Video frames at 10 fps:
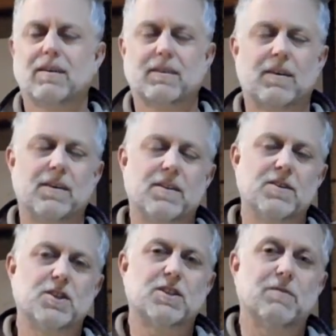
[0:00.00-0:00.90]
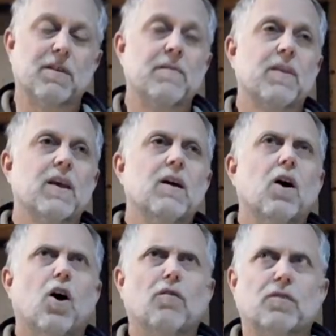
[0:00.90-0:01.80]
kind of the gist of it
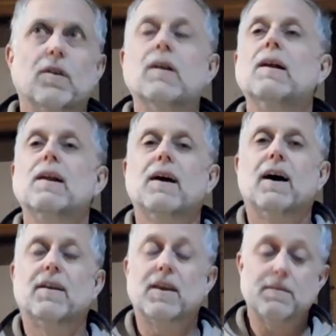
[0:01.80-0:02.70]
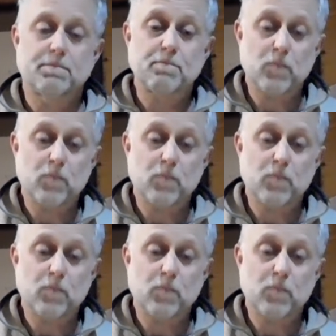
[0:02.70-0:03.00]
often. And then